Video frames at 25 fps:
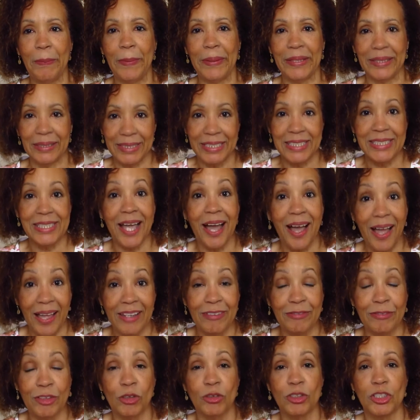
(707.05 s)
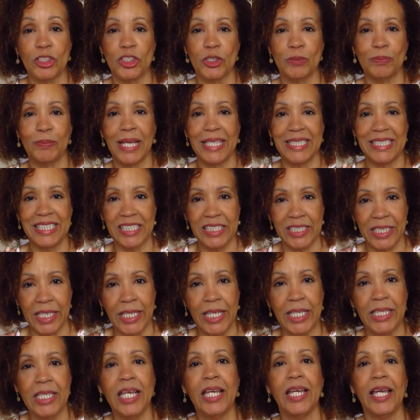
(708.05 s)
at least I have noticed, my
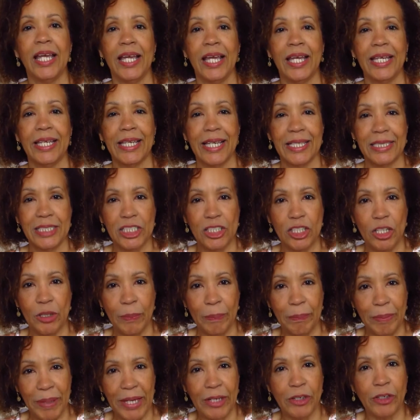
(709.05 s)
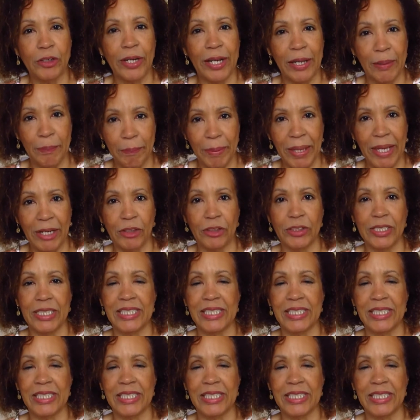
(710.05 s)
skin gets better and better.